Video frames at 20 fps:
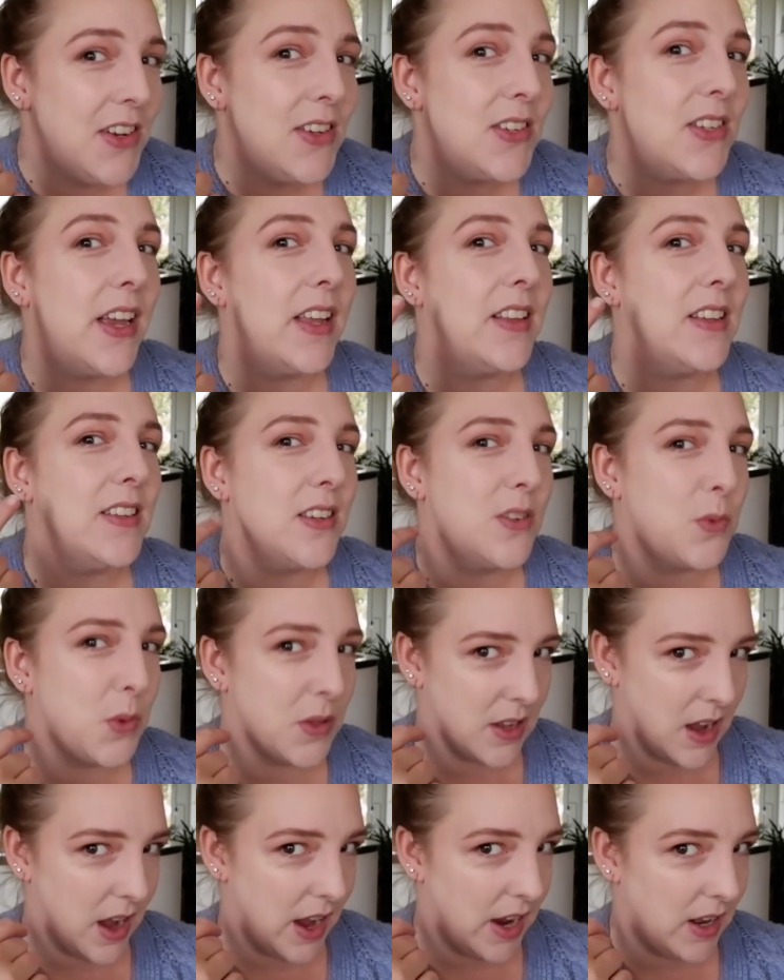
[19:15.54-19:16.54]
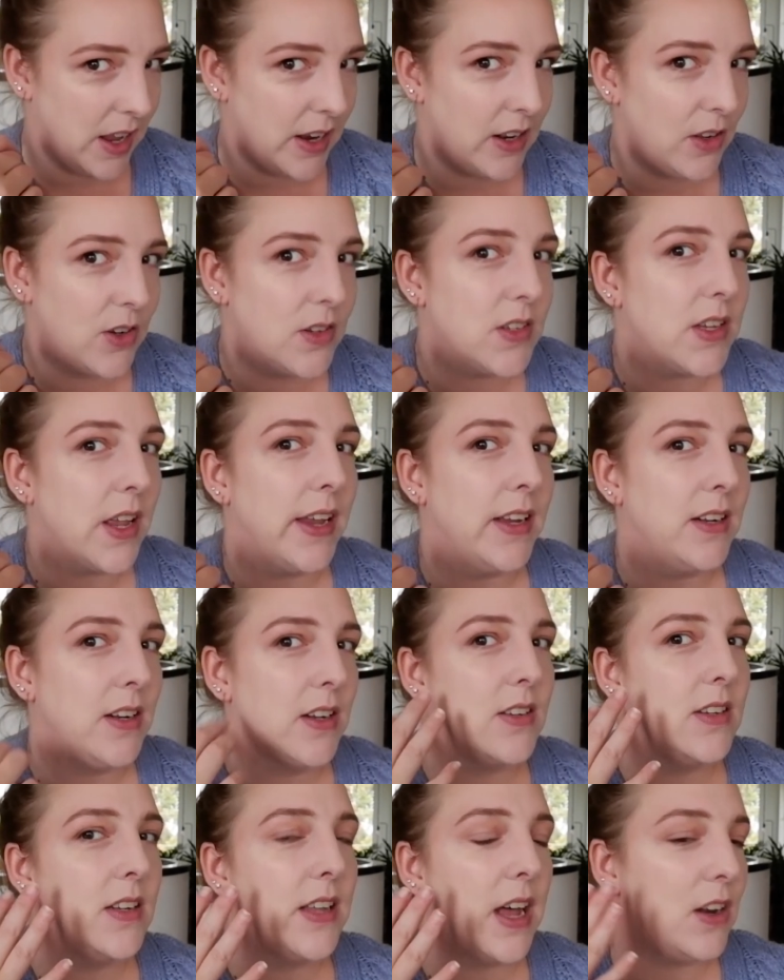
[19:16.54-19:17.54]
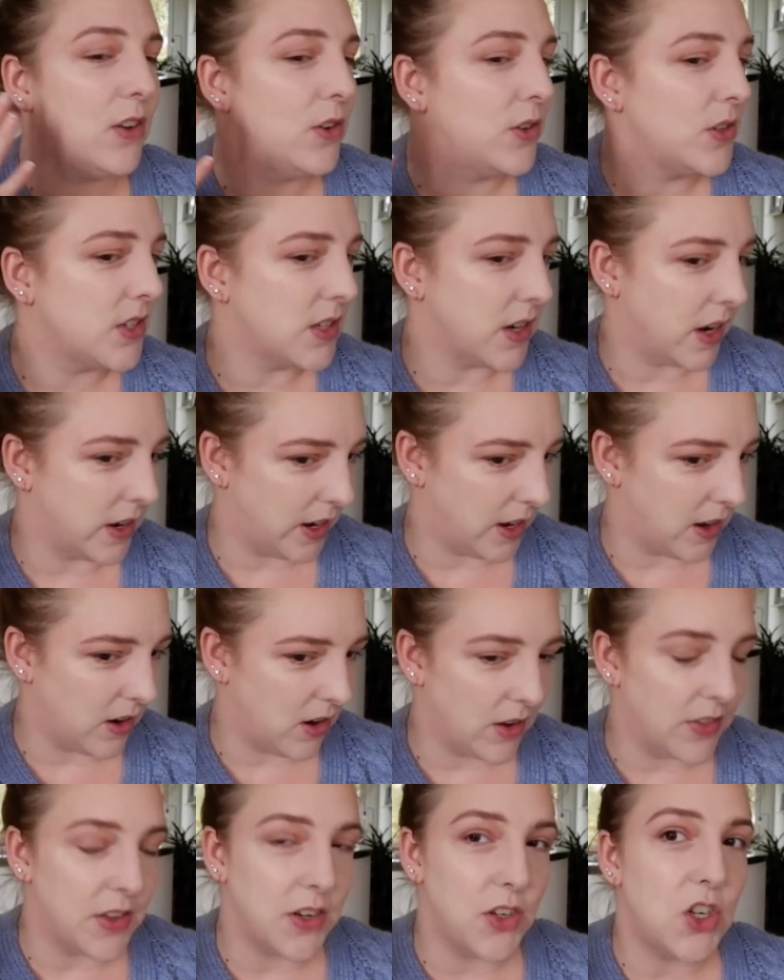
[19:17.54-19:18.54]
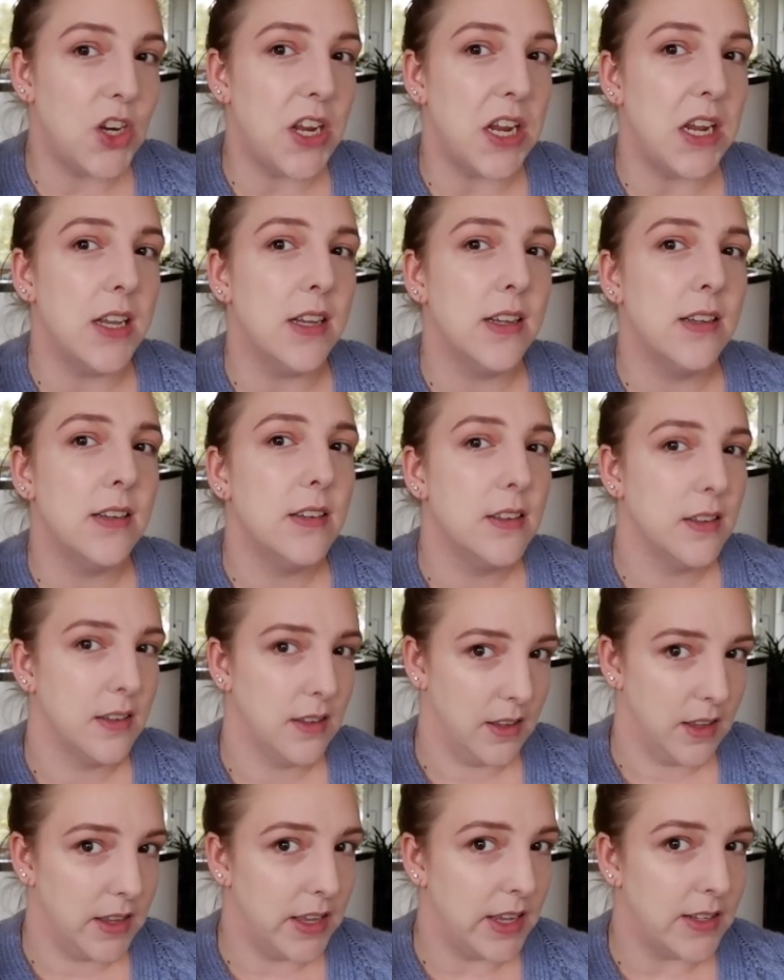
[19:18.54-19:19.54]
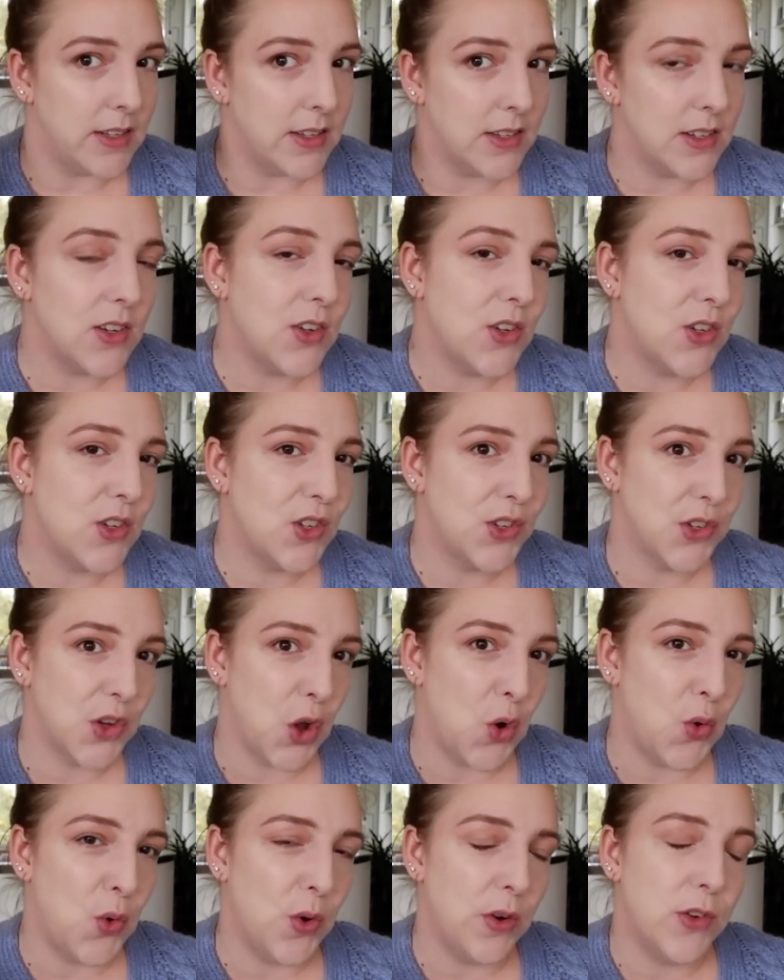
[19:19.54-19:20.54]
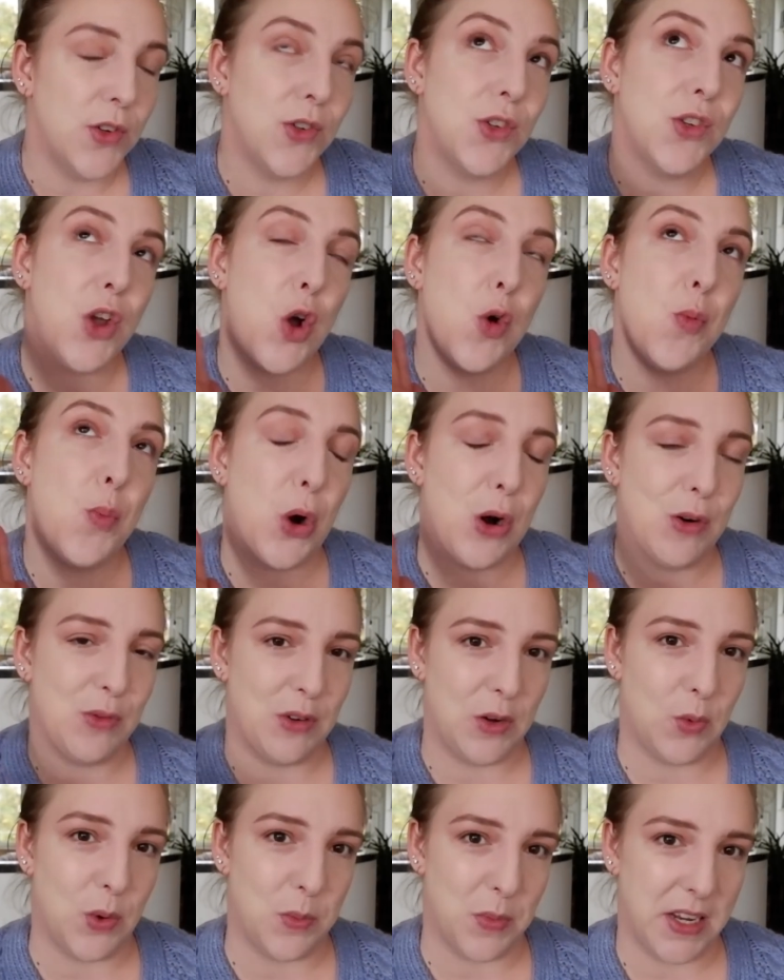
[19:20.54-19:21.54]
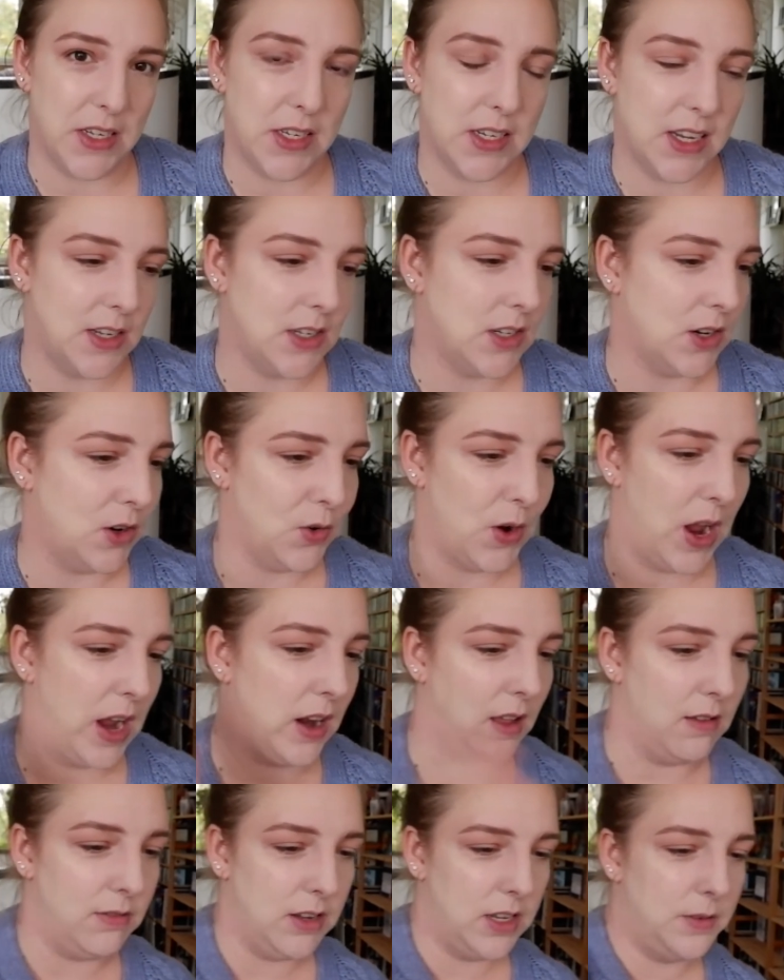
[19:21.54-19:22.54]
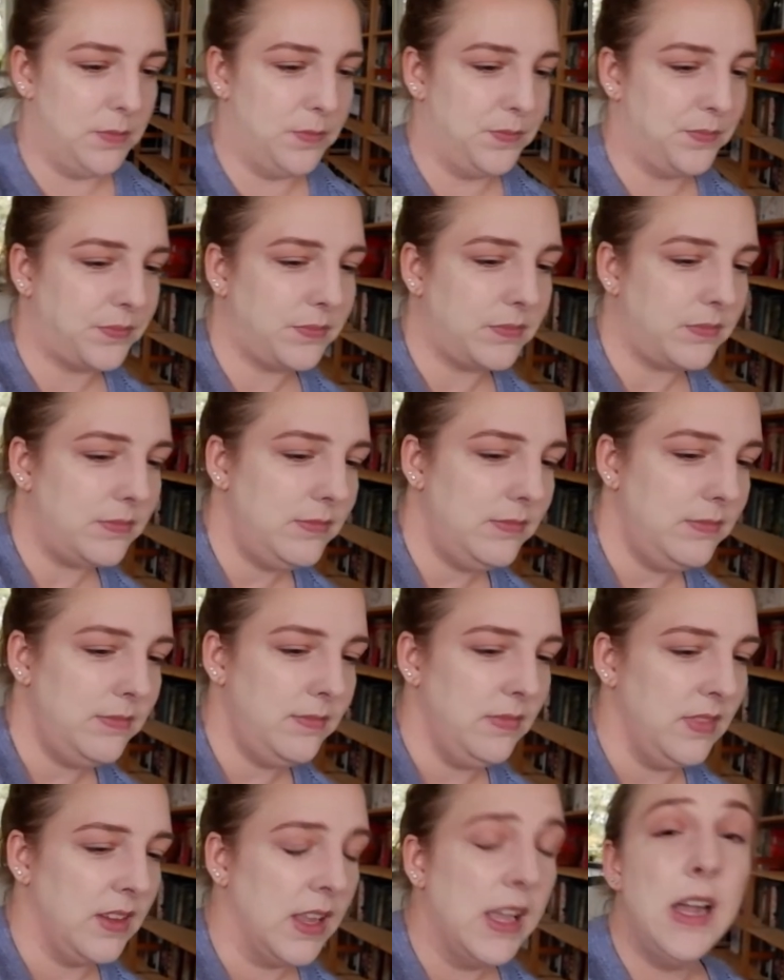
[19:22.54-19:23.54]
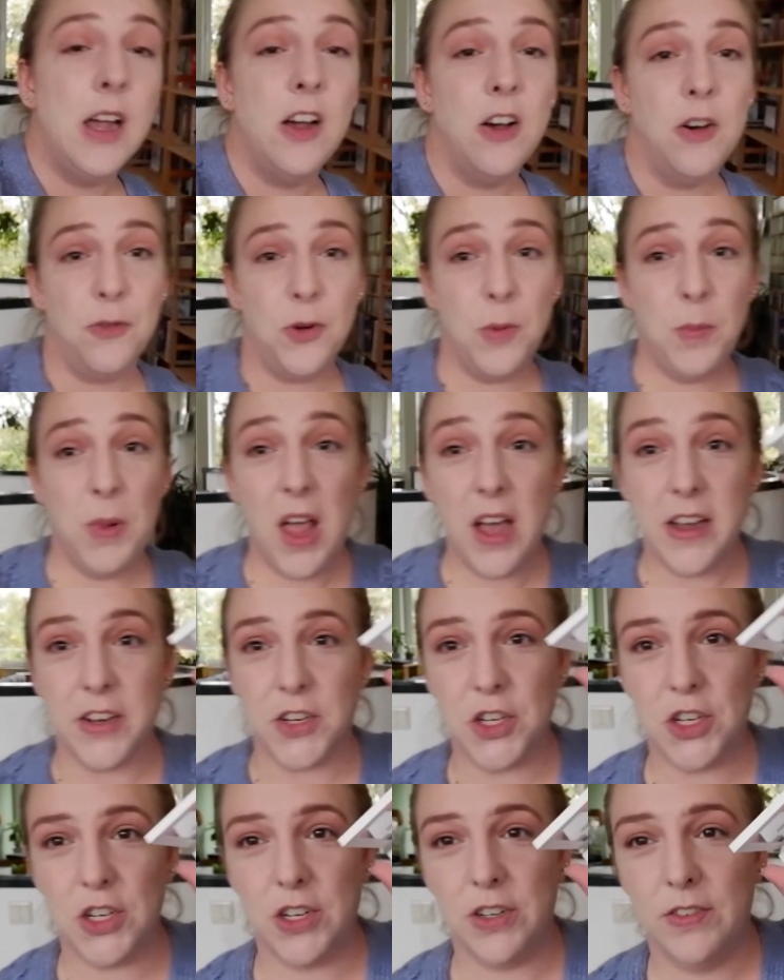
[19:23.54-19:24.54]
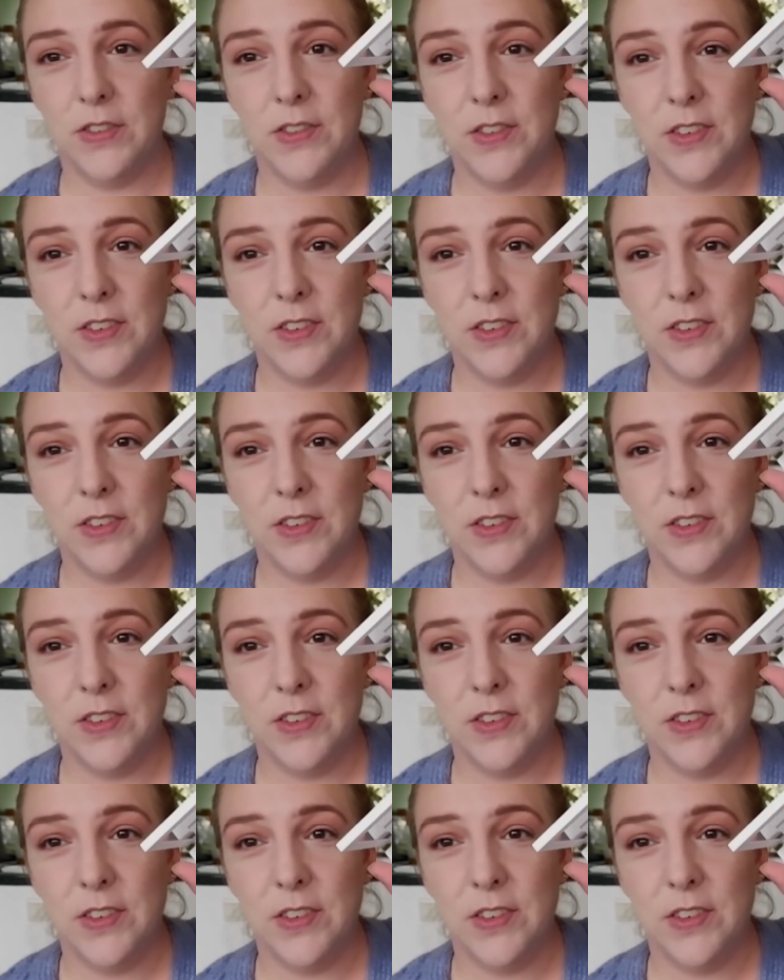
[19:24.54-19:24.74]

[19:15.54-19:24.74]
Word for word: so yeah, this is what the highlight looks like. Doesn't that look stunning on the cheek? It's so, so perfect with my skin tone. I love it. For blush,